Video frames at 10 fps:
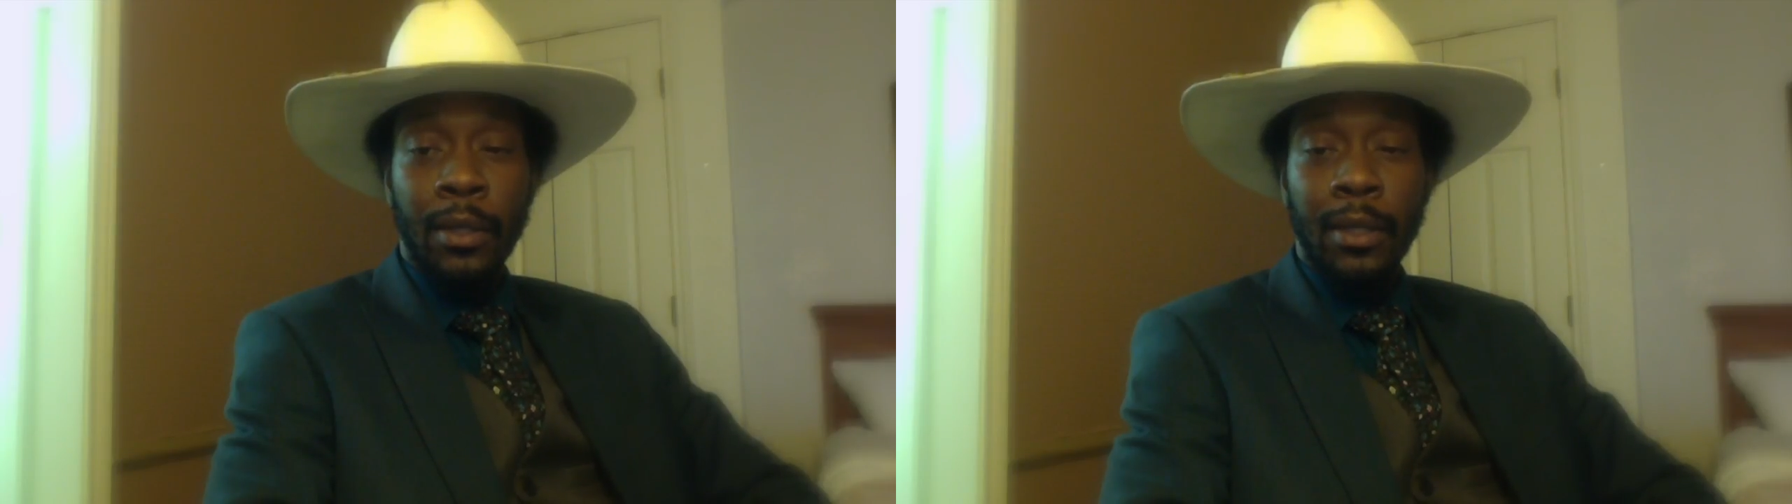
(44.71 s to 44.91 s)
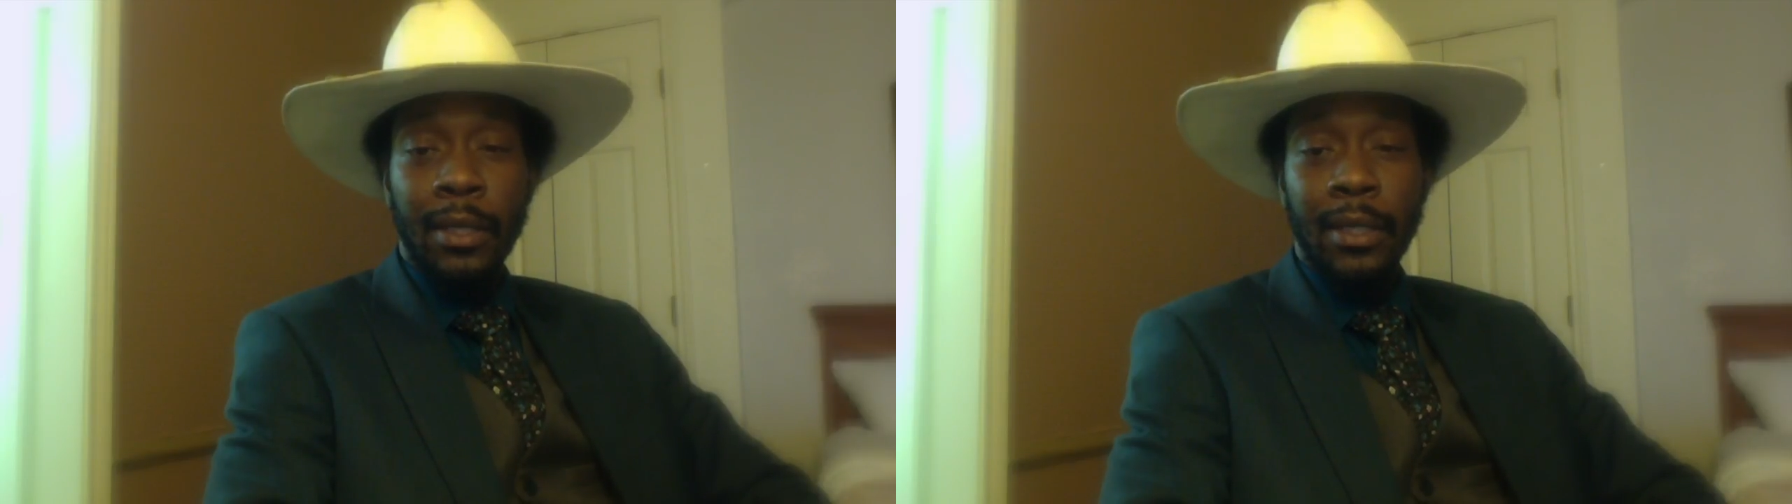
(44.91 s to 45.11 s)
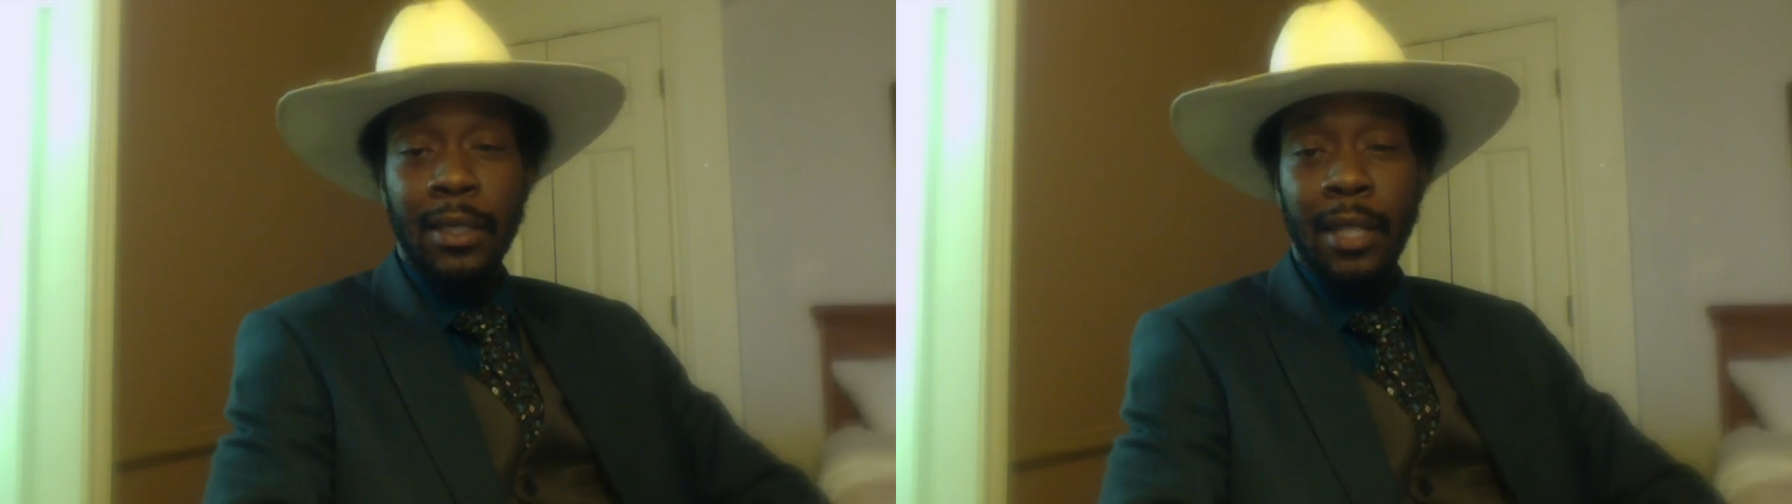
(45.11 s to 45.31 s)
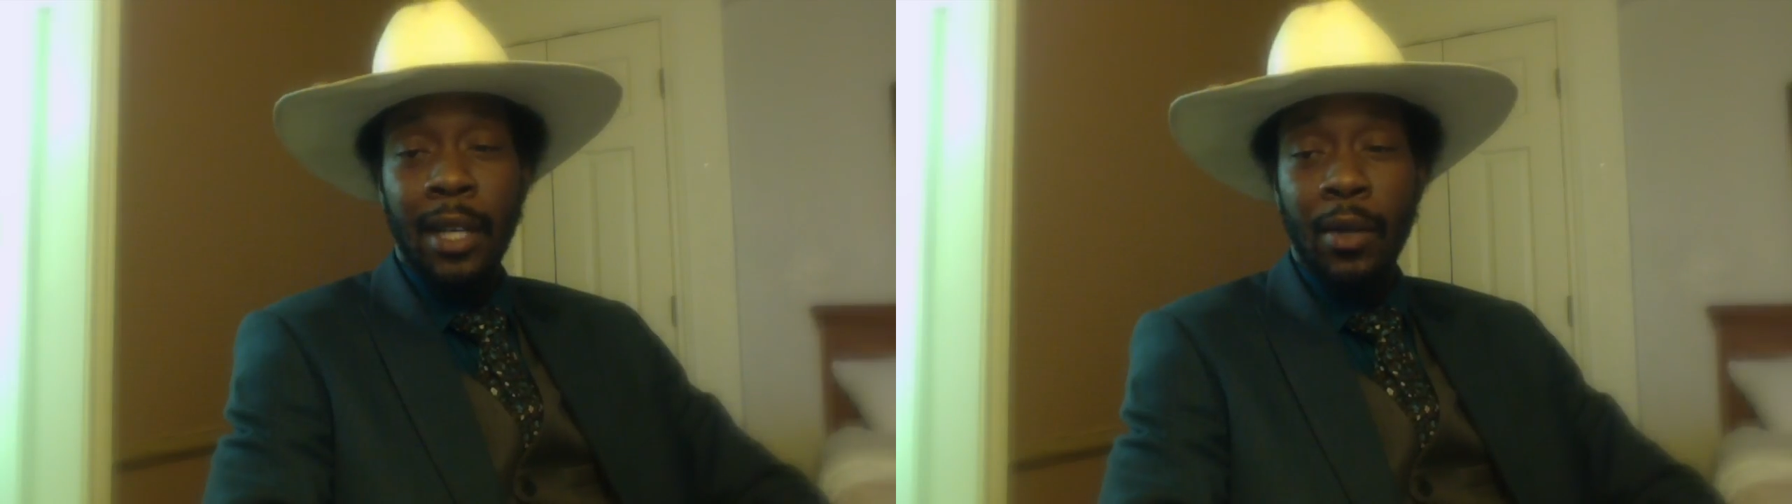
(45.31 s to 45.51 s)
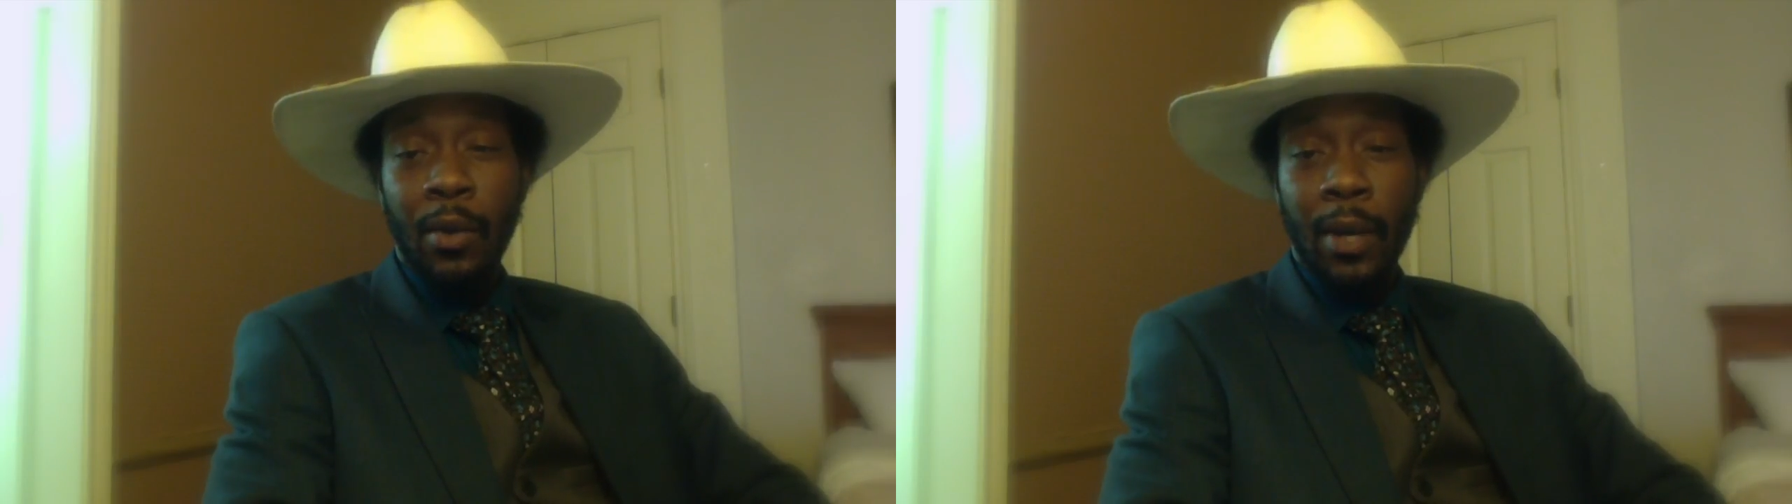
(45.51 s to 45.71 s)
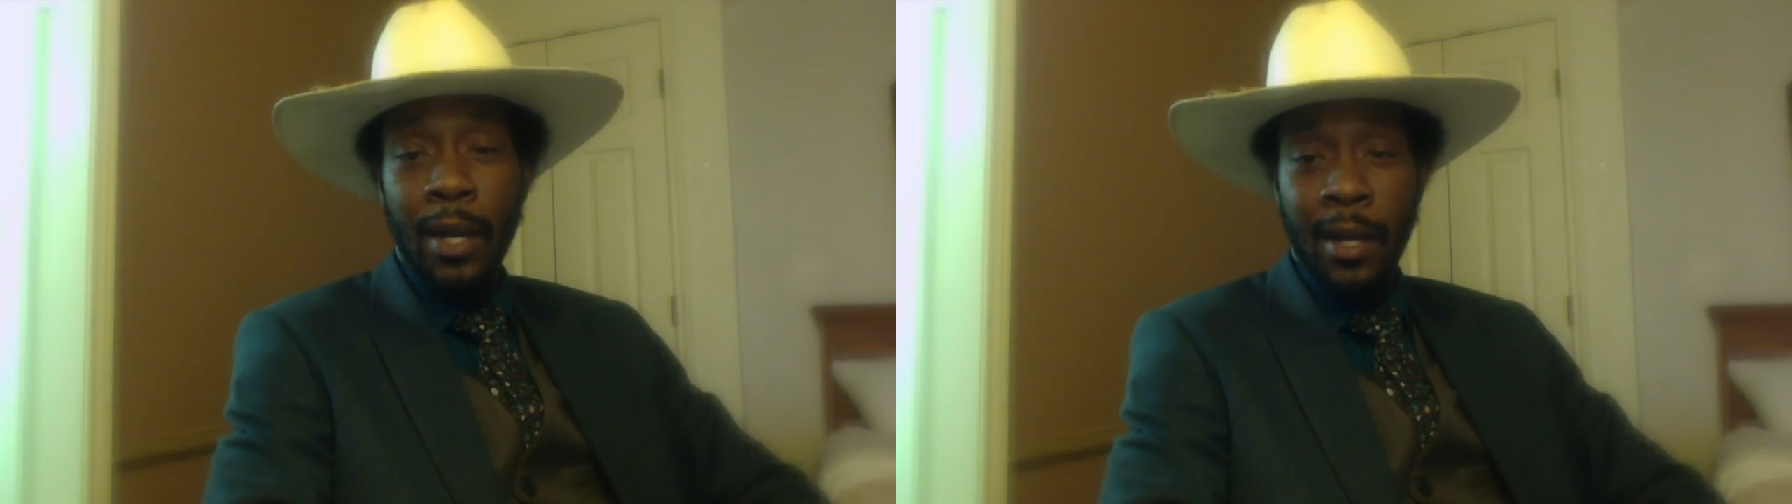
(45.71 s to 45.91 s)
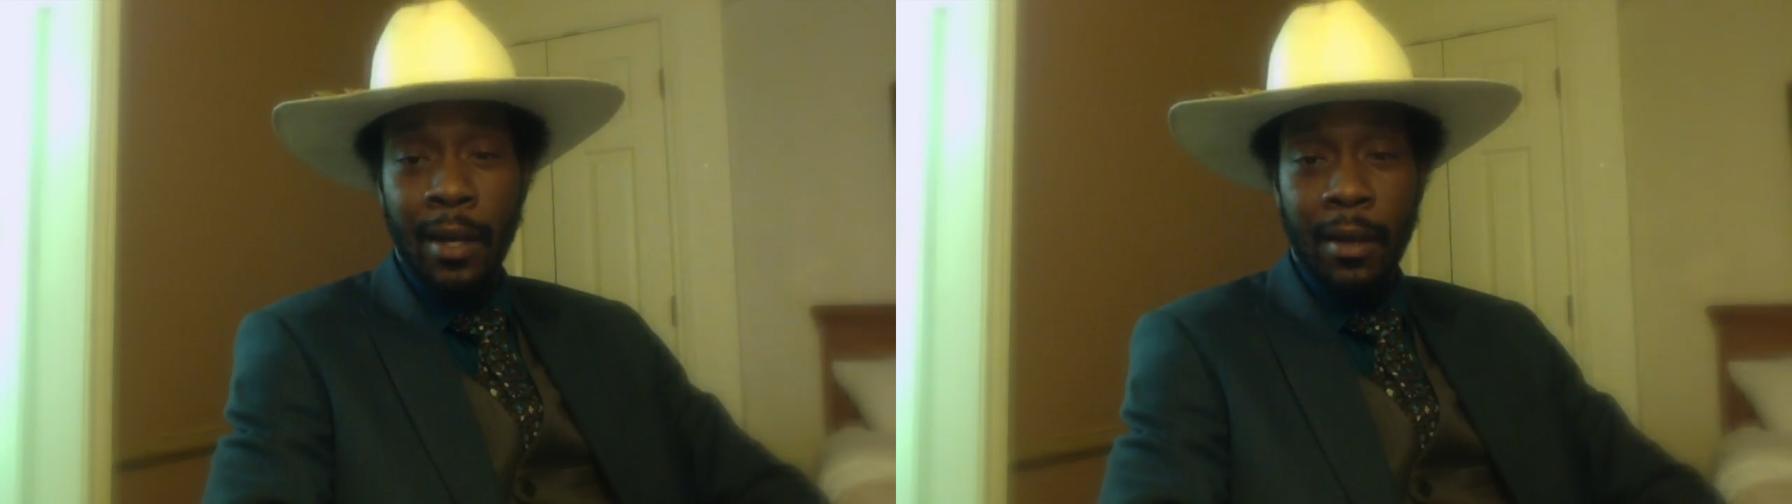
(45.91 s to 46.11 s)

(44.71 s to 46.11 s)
This is not who I